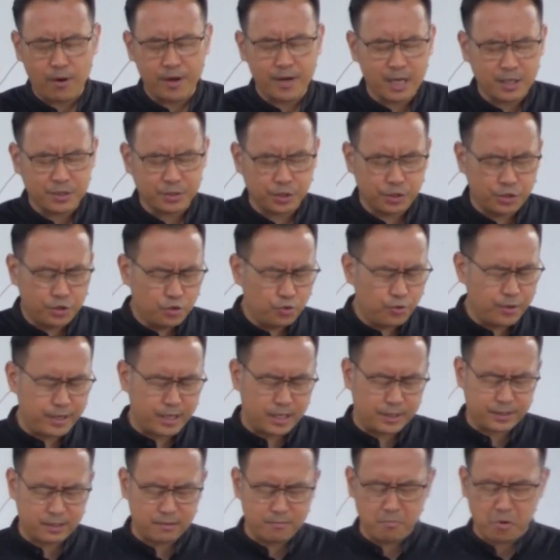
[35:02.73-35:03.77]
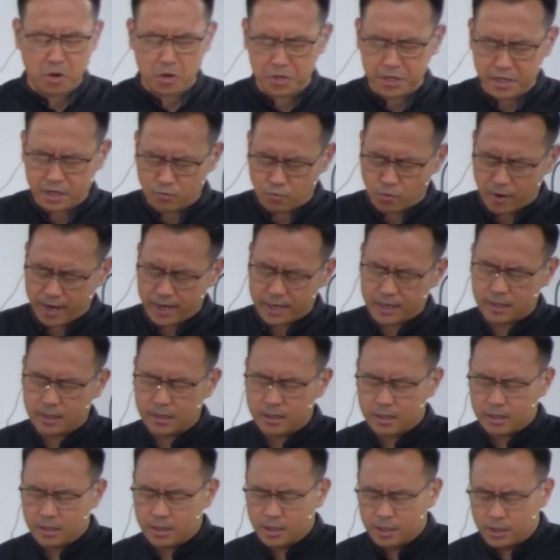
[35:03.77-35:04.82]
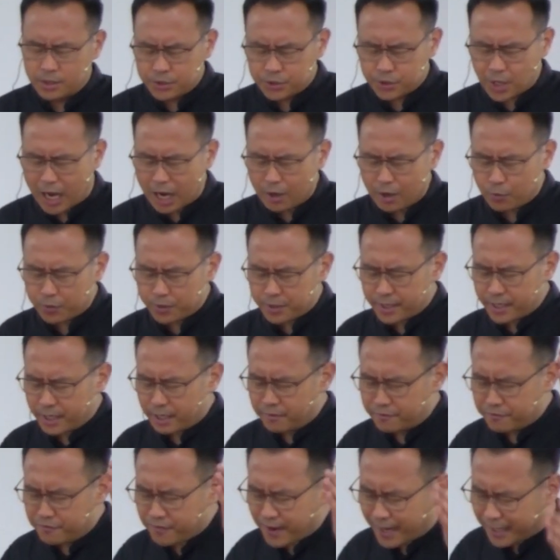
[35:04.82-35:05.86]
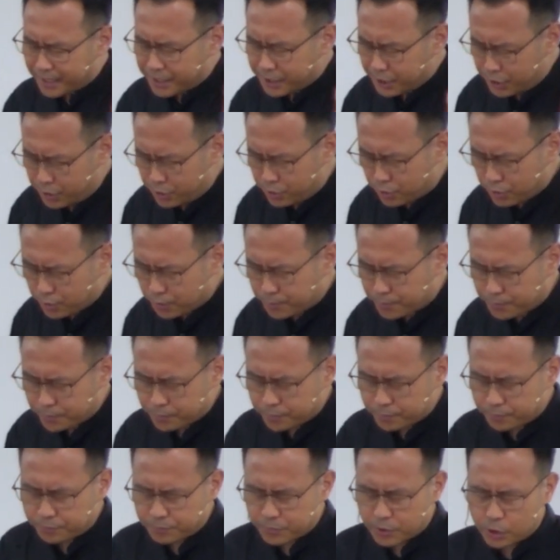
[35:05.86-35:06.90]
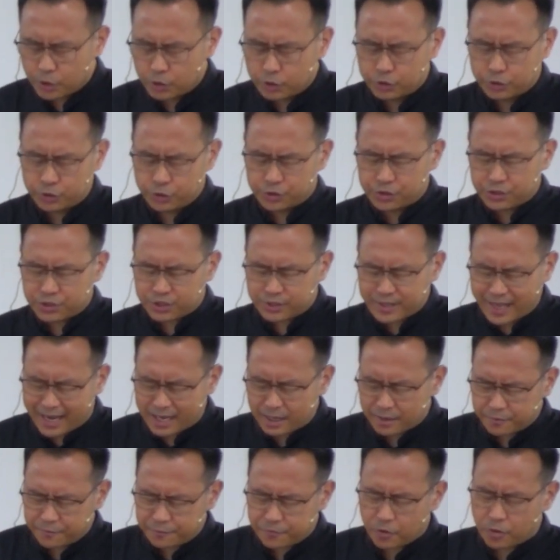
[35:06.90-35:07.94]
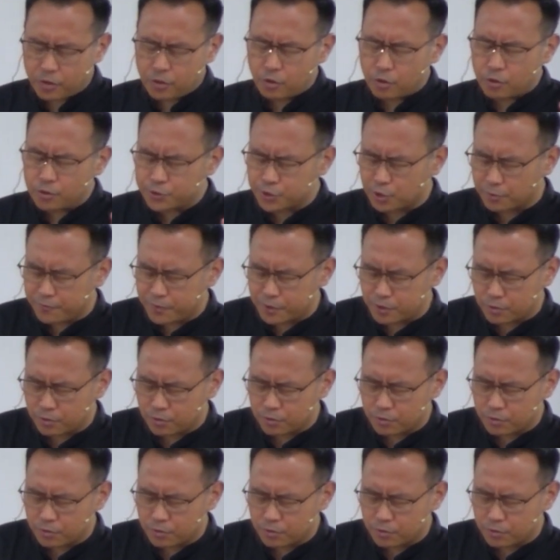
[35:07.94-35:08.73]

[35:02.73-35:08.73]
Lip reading: us to do in a symbolic way. So I would invite you to stand, for those of you